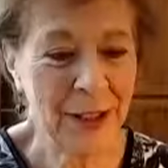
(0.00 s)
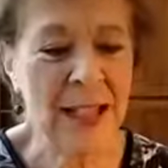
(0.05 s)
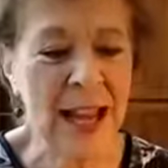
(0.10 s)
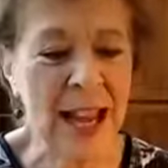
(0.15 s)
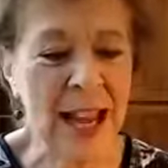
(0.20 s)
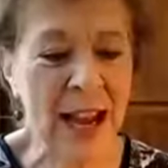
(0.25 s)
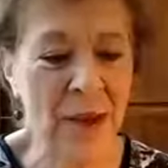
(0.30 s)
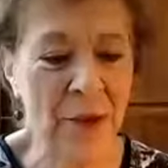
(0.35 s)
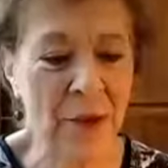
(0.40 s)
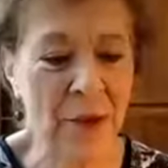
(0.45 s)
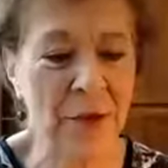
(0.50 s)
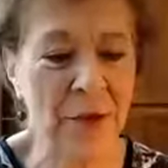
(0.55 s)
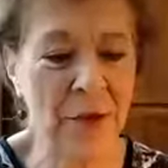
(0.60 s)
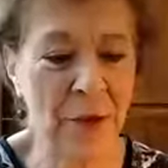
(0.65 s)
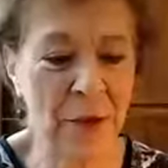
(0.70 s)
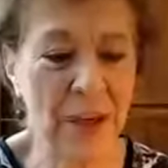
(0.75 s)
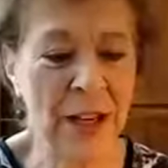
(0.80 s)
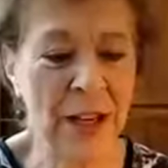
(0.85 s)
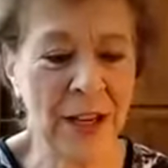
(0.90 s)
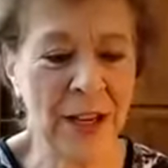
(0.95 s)
how
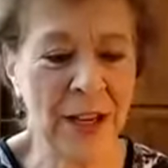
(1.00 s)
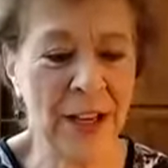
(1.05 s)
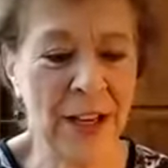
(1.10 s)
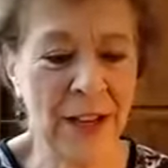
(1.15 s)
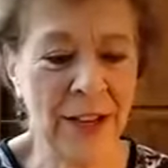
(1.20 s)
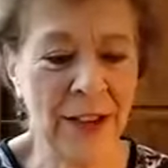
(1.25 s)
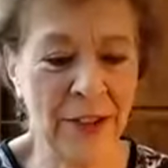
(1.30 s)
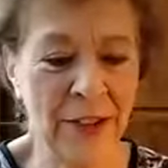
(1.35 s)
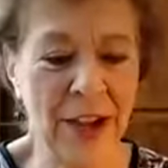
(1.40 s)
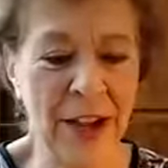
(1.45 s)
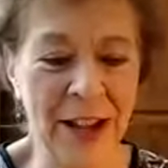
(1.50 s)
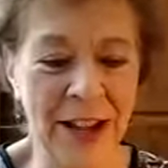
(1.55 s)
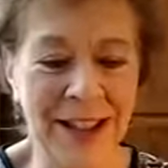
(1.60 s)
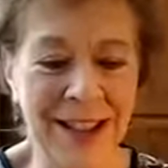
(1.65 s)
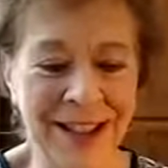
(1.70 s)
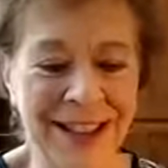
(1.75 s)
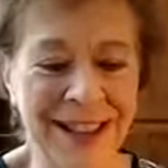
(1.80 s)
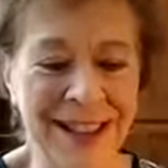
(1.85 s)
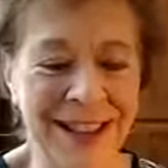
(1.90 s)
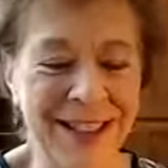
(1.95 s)
freeing
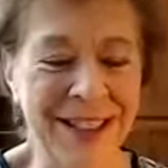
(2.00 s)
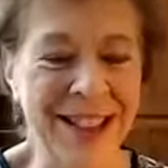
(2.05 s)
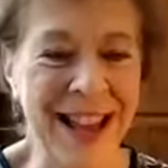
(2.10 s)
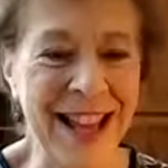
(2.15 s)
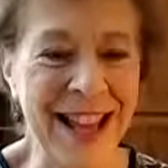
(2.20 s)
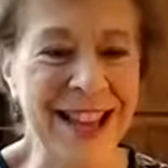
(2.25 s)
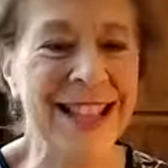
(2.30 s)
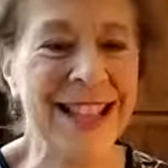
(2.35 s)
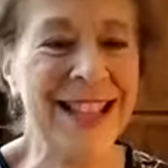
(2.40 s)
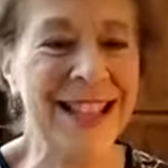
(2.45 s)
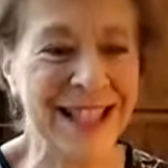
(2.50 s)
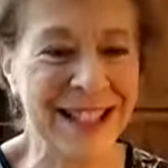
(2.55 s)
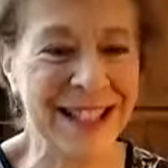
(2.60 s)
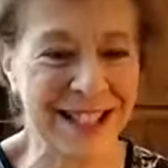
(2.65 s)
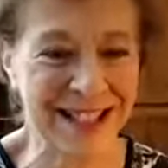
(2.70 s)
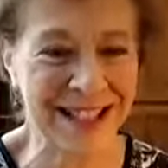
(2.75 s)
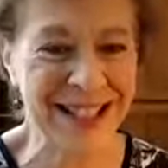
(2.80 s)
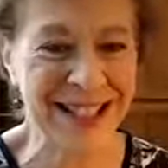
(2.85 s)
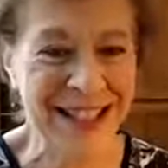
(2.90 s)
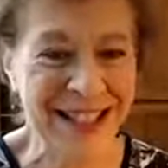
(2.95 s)
that
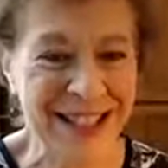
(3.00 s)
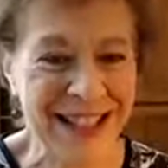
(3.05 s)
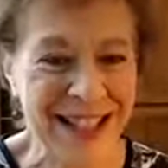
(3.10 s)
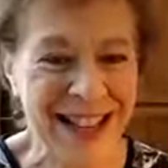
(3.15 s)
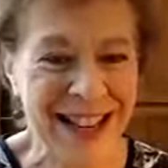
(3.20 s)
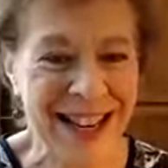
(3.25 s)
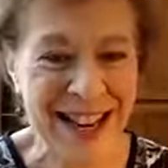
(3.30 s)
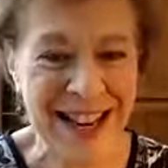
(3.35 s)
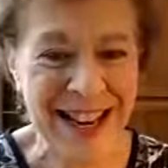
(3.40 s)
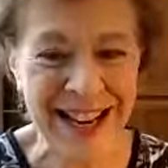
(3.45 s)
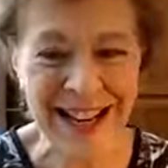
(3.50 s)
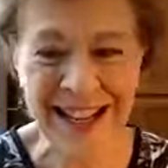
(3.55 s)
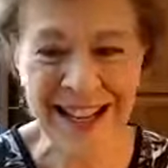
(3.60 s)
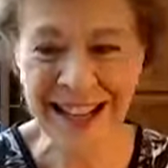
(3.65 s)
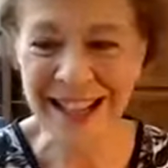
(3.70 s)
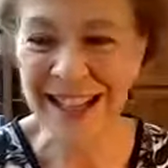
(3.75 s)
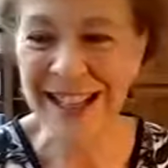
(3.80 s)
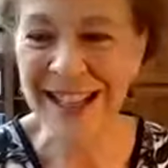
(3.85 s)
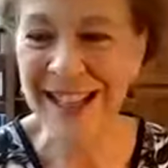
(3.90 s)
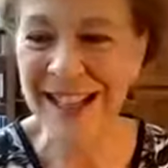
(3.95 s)
is. And
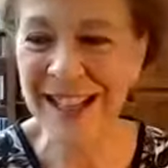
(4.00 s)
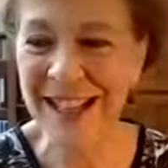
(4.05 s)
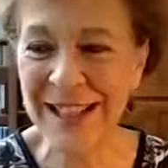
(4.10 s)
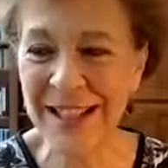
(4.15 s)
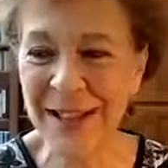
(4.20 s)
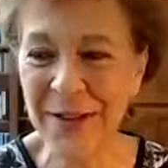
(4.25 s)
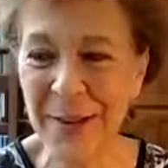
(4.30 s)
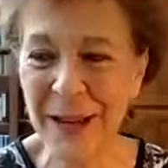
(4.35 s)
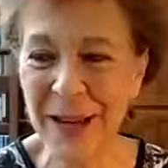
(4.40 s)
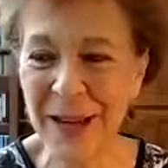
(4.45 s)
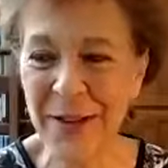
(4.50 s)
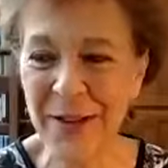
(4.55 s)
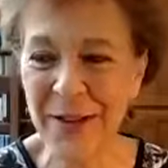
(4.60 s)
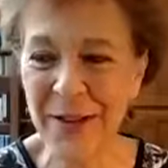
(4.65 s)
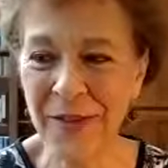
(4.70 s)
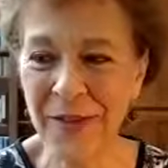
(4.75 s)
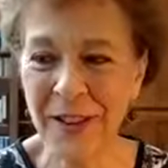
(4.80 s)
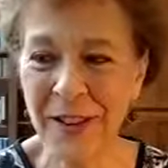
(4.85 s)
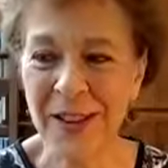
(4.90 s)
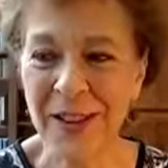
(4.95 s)
it's a matter of
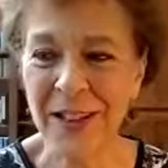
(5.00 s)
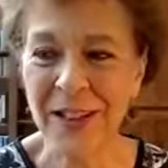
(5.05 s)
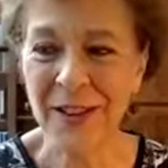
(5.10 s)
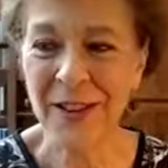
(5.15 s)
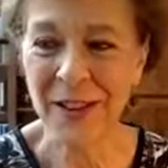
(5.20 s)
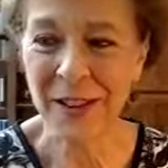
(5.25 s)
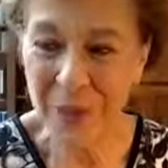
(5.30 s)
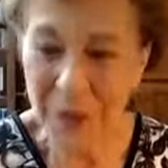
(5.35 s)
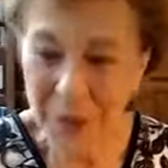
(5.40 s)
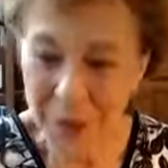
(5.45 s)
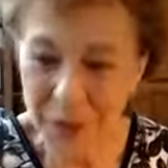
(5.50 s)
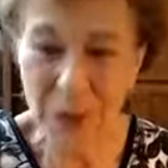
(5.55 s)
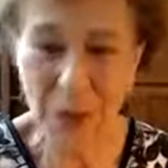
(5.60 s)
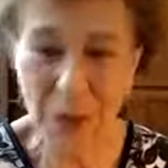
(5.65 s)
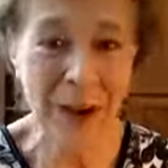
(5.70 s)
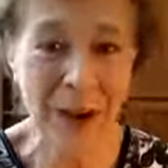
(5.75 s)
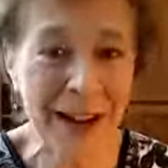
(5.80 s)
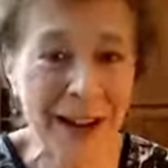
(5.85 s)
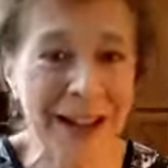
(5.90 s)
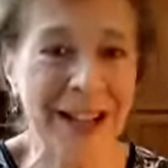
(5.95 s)

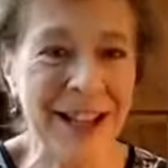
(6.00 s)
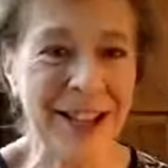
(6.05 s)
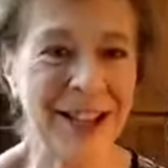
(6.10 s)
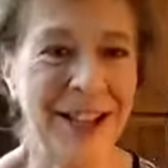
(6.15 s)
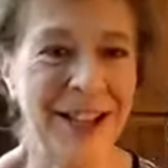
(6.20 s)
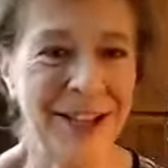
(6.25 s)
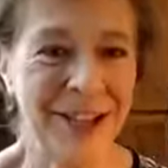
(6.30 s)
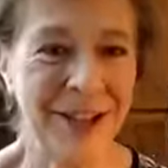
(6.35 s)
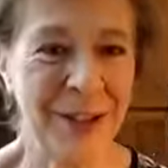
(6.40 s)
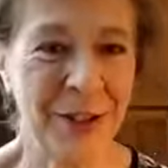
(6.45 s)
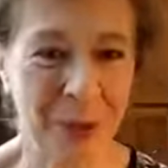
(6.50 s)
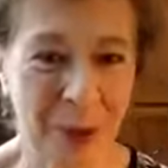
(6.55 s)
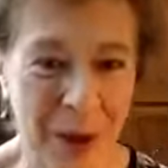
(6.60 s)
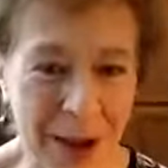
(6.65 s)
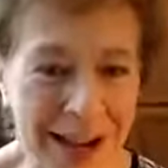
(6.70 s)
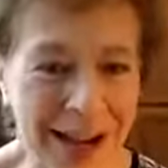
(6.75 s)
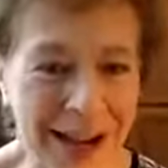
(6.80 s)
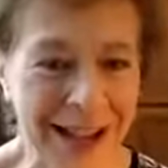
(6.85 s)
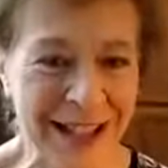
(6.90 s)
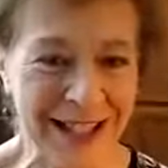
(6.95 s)
try it
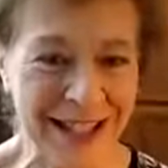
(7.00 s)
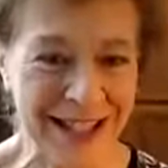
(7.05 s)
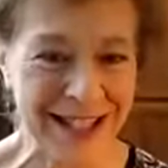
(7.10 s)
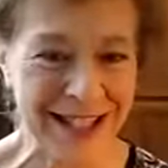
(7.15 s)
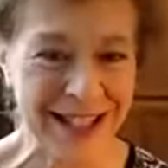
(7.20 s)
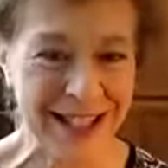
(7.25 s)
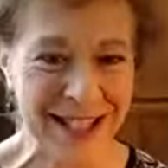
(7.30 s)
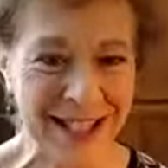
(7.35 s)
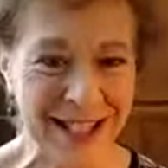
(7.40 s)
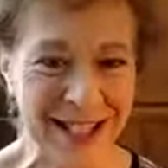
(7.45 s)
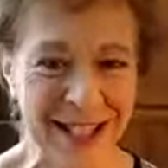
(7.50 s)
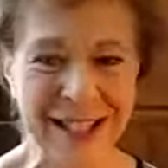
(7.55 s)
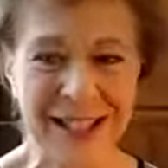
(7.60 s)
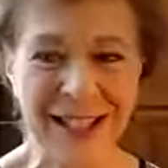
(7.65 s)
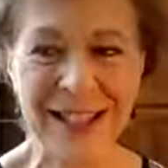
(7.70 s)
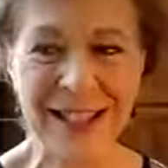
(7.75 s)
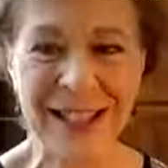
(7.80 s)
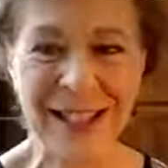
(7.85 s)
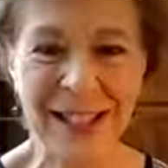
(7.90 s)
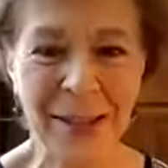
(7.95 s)
and see
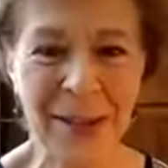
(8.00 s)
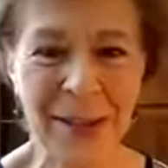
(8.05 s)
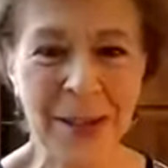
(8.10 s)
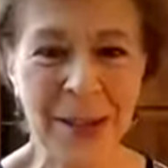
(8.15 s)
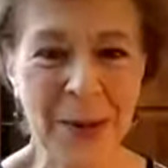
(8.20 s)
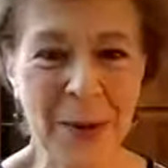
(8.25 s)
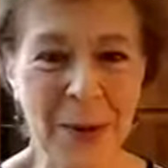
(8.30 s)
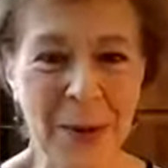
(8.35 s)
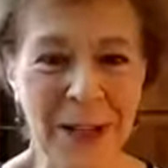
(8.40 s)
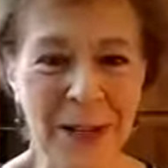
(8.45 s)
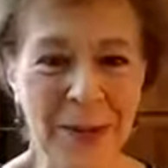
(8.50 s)
what it